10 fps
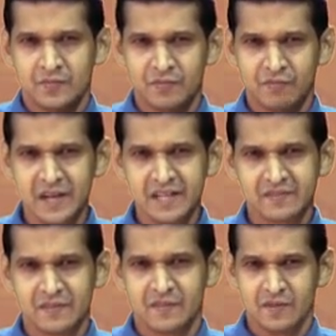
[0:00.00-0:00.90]

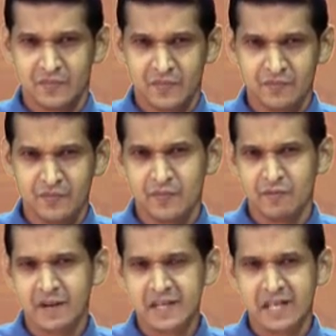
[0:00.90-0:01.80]

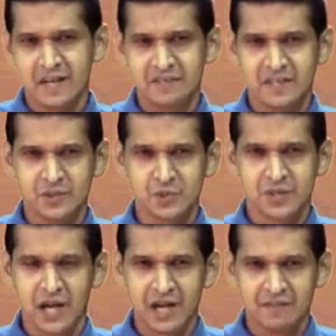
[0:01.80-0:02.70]
What can we
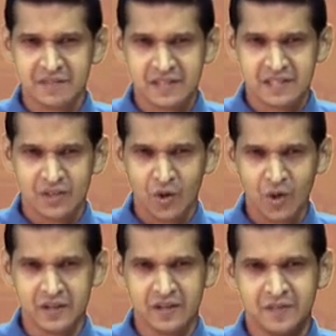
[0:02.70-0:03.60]
use after
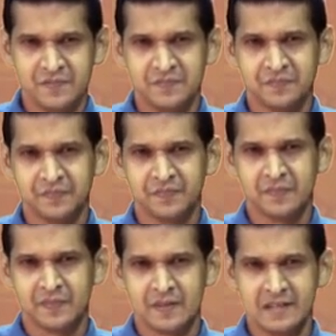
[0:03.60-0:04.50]
on?
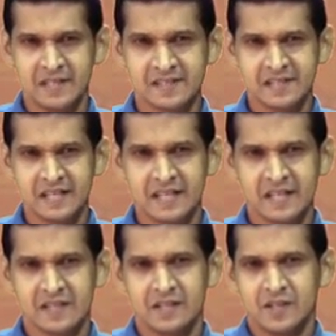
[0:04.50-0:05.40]
Let's see.
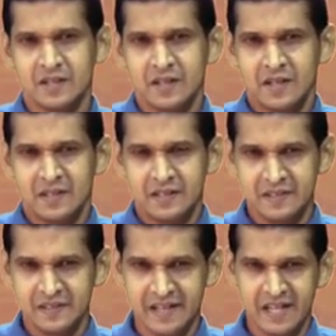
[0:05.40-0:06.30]

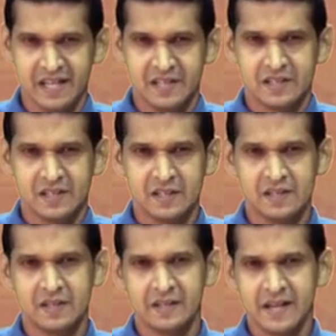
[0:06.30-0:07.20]
Date
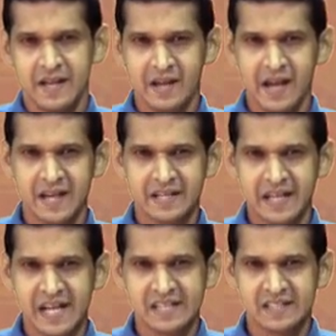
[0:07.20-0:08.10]
at
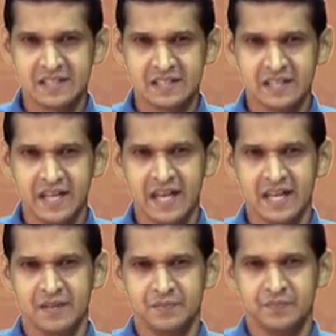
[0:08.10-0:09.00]
8:30
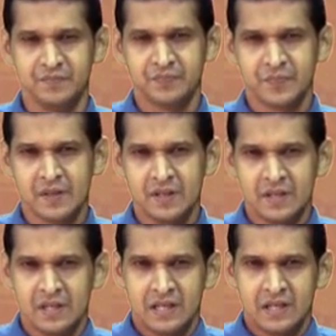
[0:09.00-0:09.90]
a.m.
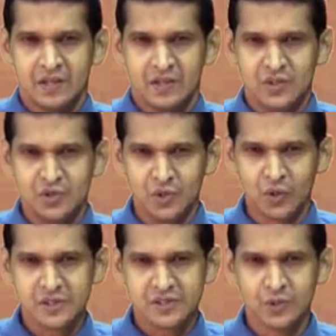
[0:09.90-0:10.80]

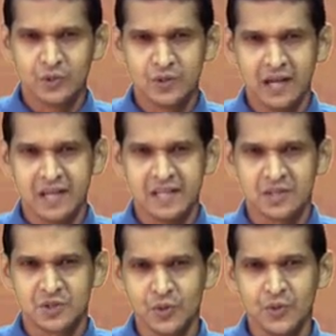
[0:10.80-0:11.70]
Those who like
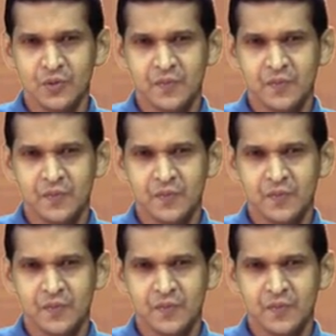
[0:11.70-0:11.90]
to